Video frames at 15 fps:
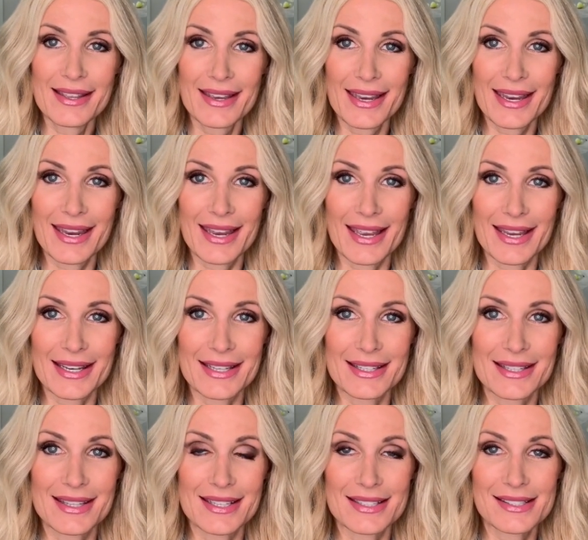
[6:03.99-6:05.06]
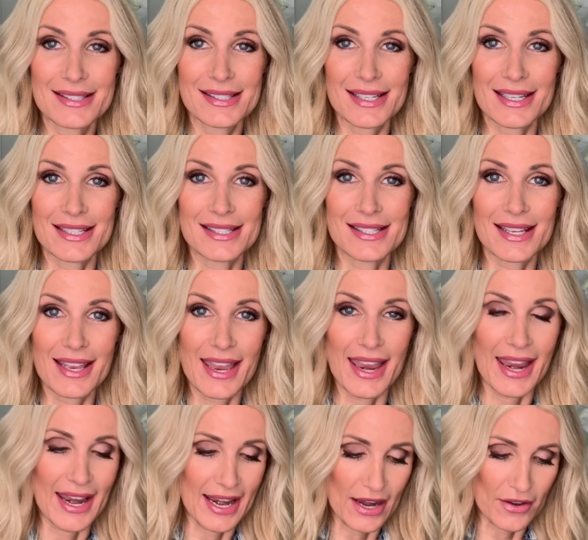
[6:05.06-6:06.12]
and this is
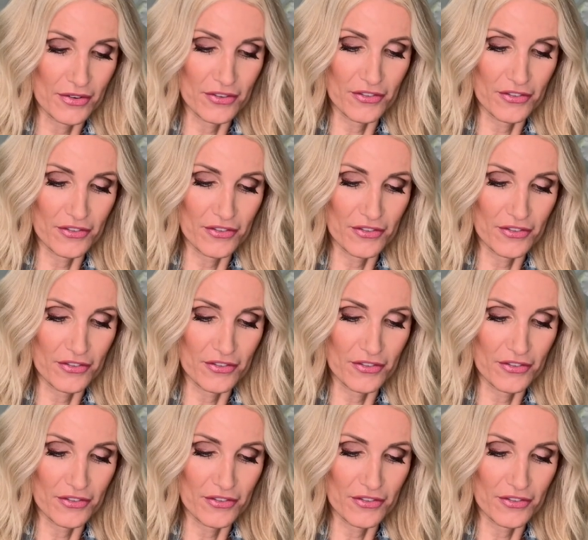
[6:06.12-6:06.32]
a